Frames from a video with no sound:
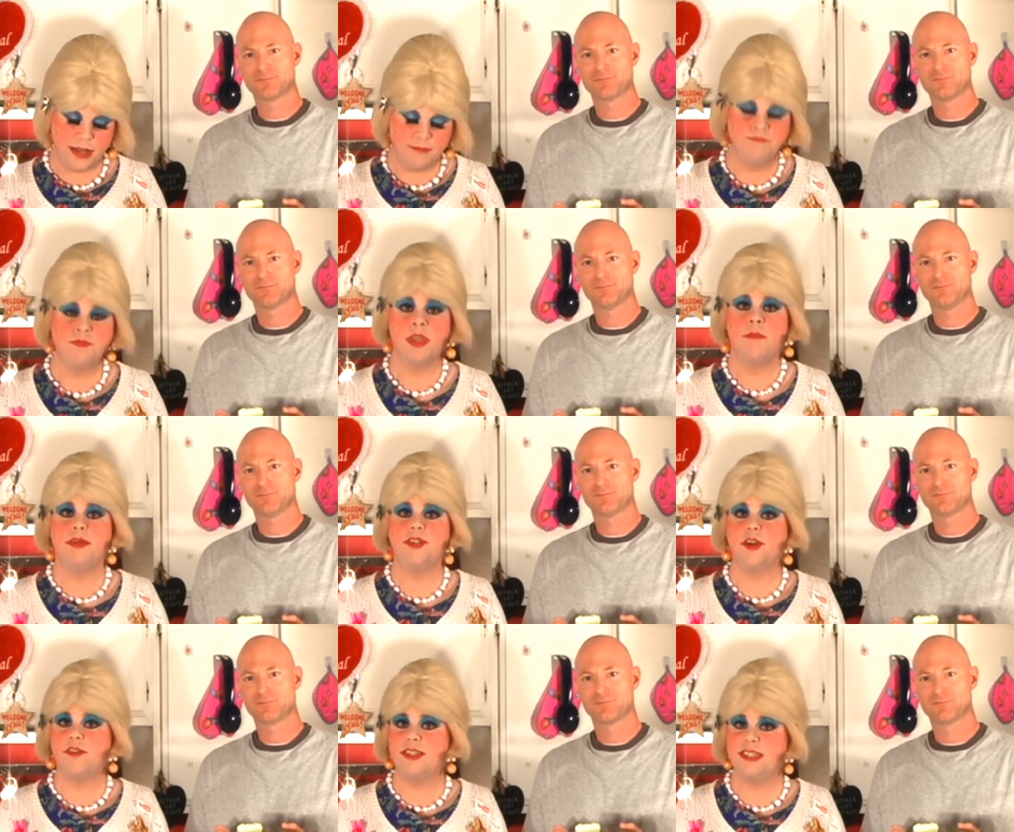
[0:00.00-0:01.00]
Speaker 1: And be
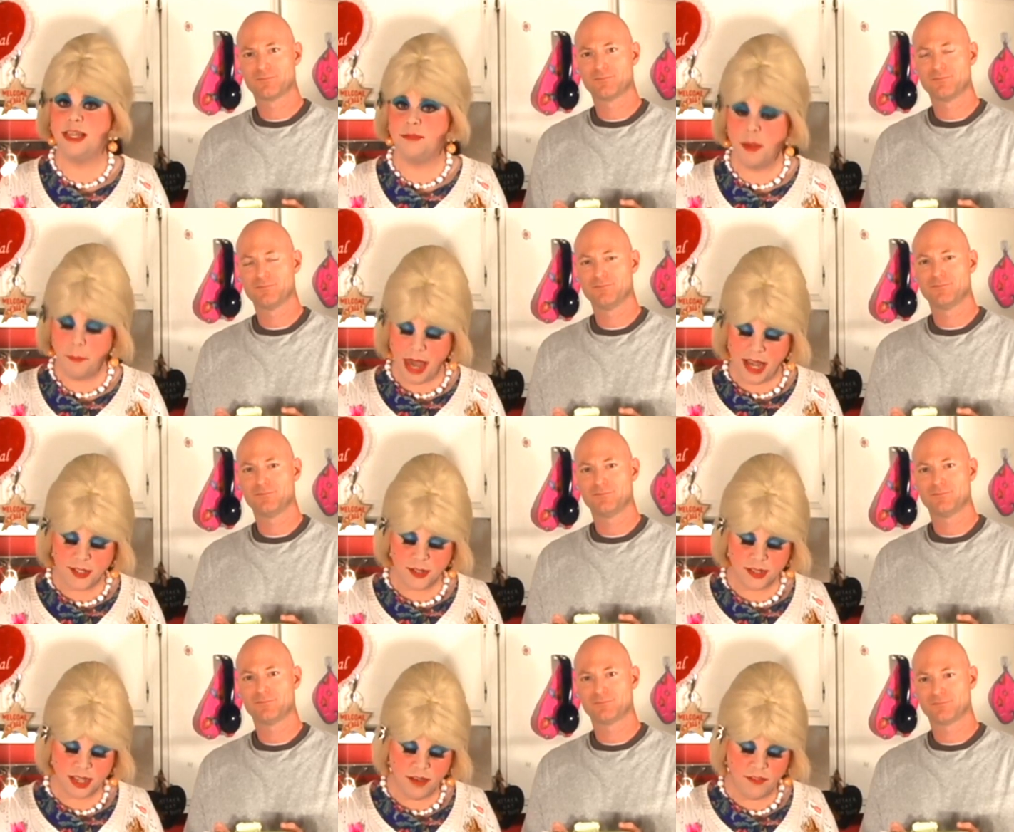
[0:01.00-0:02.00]
sure to send me
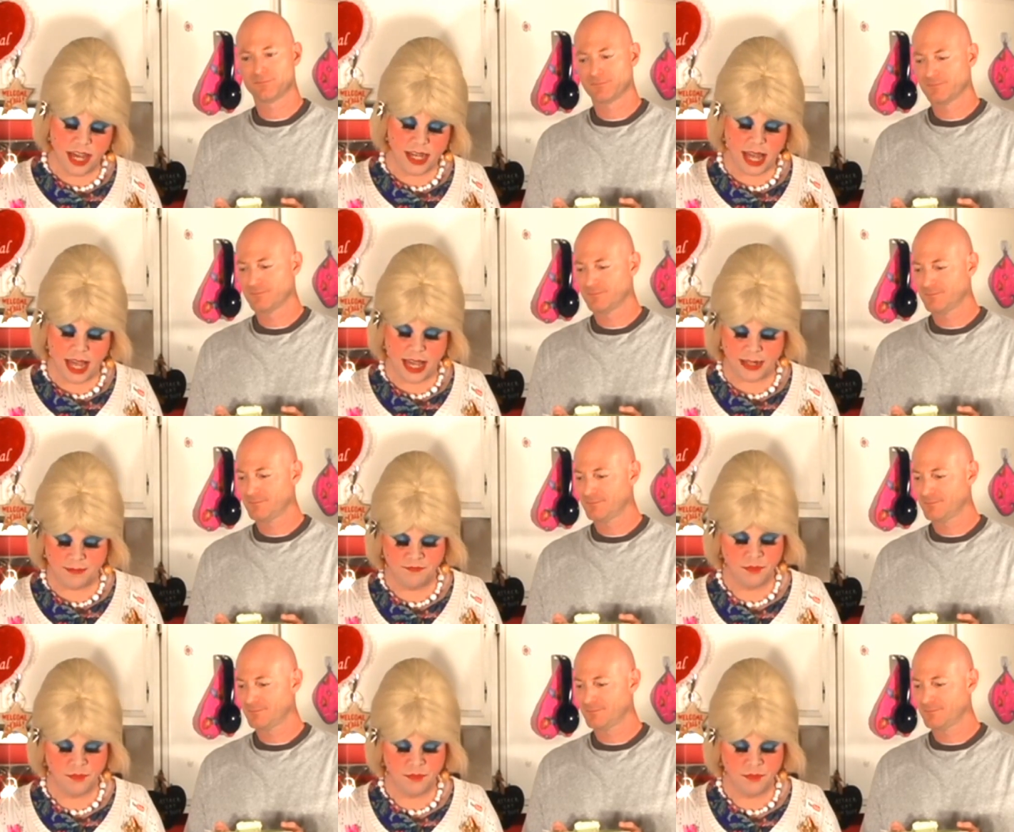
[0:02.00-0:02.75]
pictures of it, and